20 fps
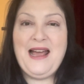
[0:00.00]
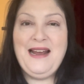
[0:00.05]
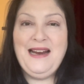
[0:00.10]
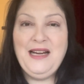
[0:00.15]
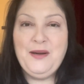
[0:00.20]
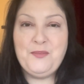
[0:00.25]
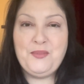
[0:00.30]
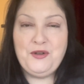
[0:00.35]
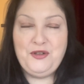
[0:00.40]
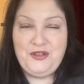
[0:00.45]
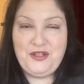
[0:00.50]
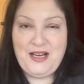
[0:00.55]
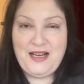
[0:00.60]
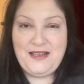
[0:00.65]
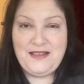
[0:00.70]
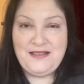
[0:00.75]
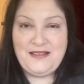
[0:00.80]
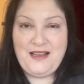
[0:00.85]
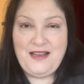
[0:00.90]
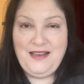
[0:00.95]
8
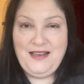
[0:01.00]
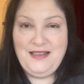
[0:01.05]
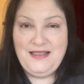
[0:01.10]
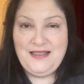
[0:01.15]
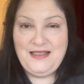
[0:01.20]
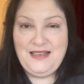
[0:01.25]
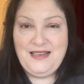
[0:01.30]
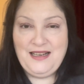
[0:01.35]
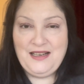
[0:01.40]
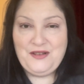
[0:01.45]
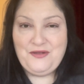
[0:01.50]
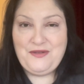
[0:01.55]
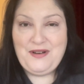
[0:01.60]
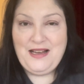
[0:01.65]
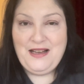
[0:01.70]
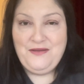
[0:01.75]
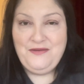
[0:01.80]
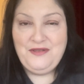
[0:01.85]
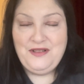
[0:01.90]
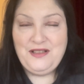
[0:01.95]
projects going into the next
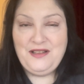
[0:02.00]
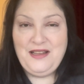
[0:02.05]
round.